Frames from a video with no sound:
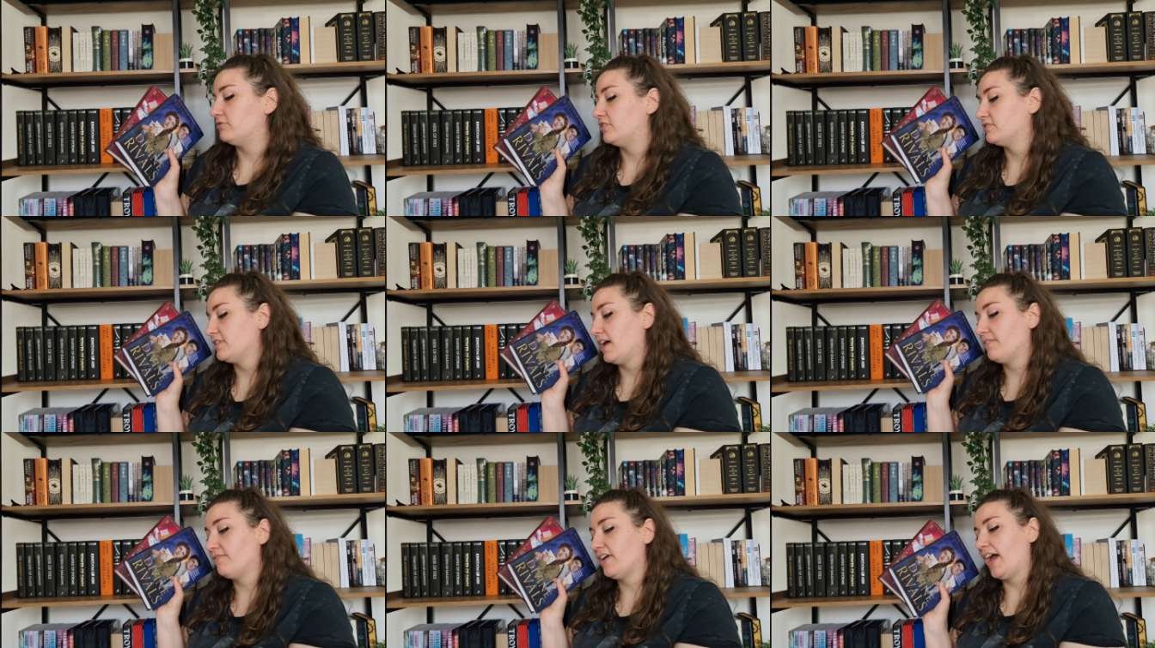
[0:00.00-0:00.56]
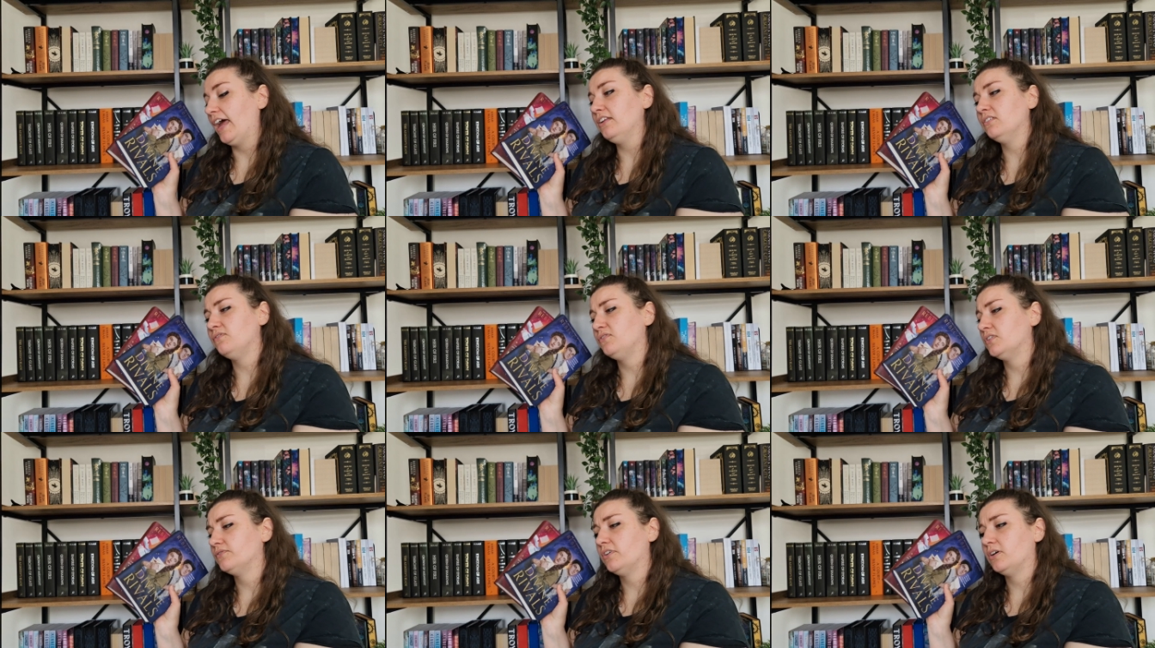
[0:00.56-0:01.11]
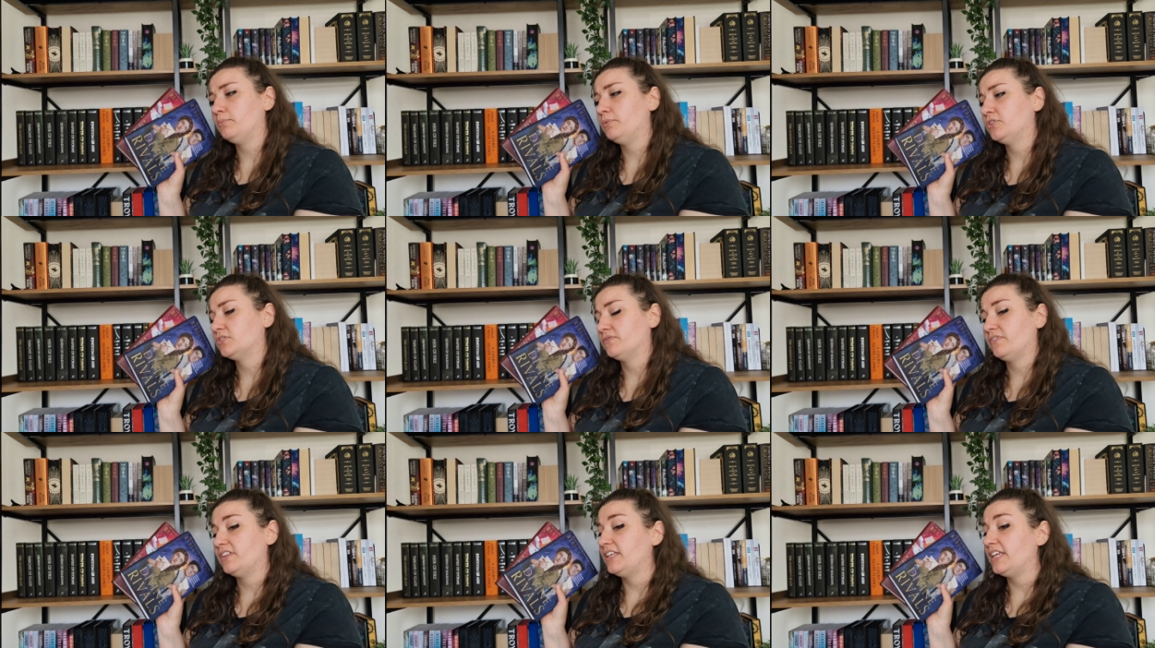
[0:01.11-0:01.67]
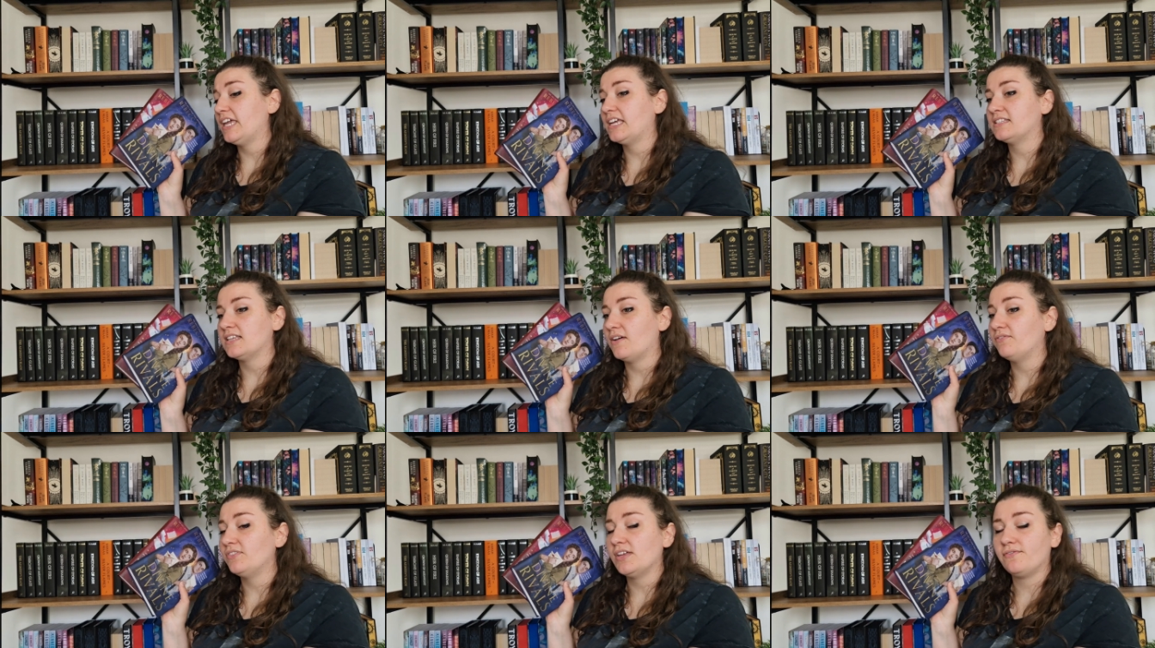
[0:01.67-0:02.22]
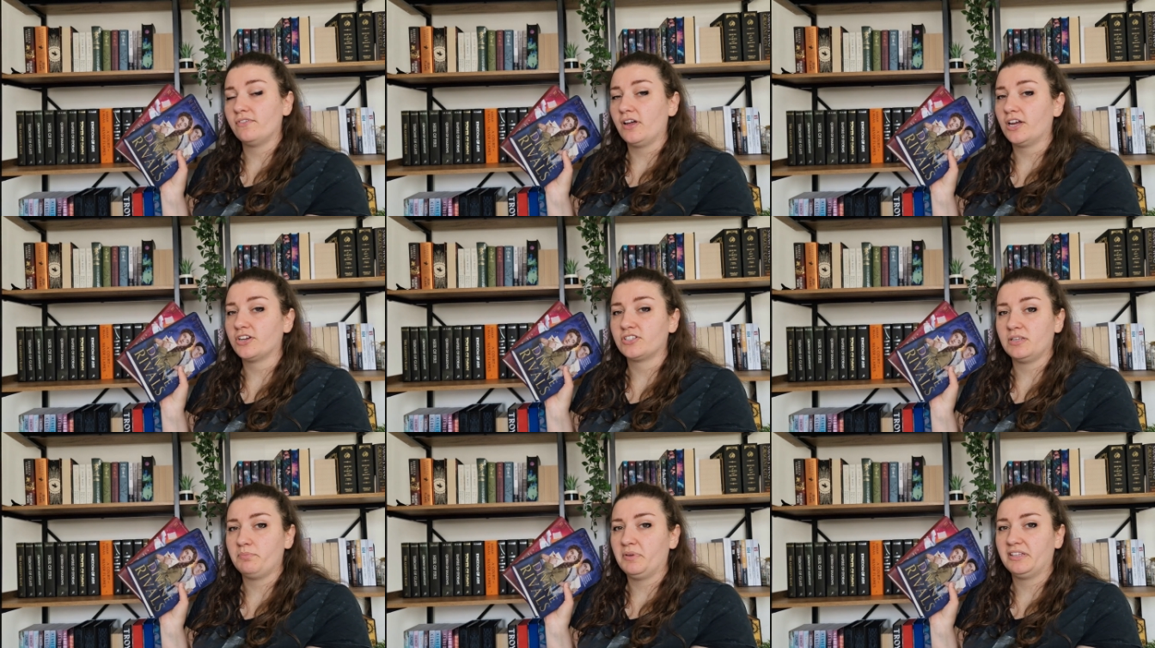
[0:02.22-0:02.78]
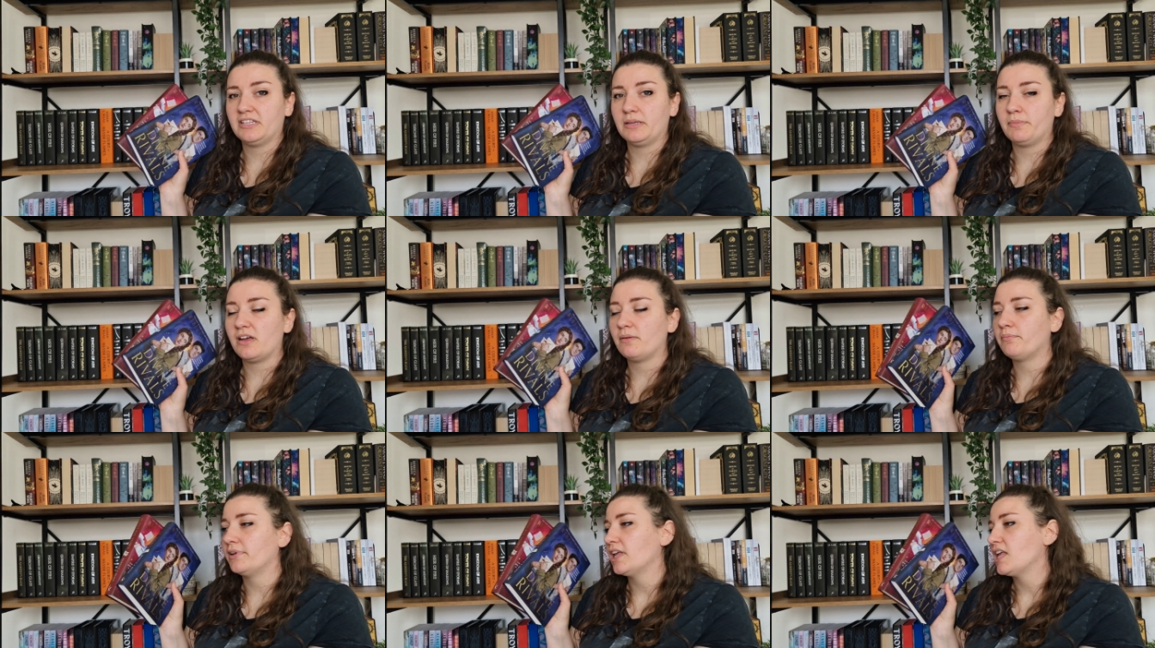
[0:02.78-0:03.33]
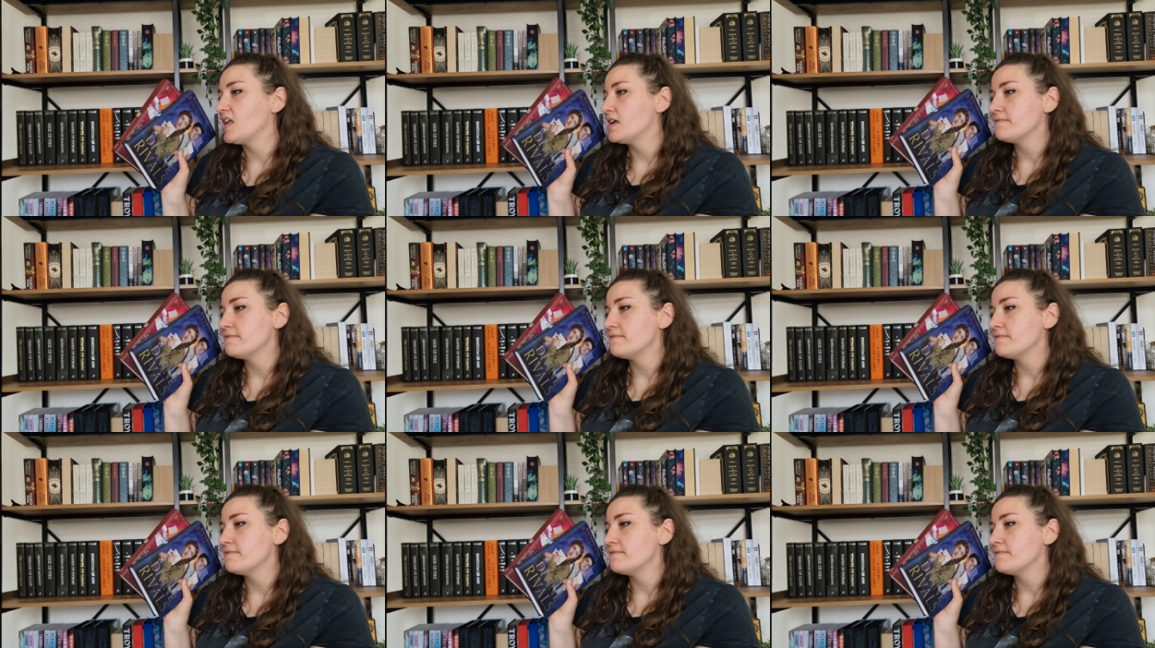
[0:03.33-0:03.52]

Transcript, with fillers: Ross. I've had a few of her books over the years. I've never actually picked them up.